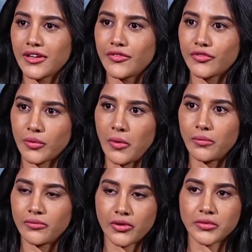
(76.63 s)
from
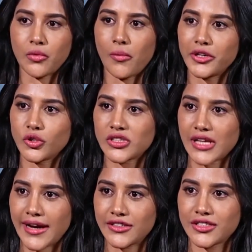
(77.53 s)
from the moment you
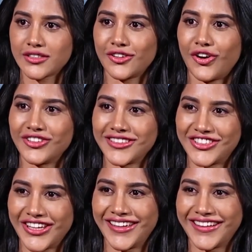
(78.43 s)
sat on the
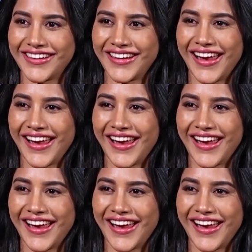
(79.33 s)
chair hmm.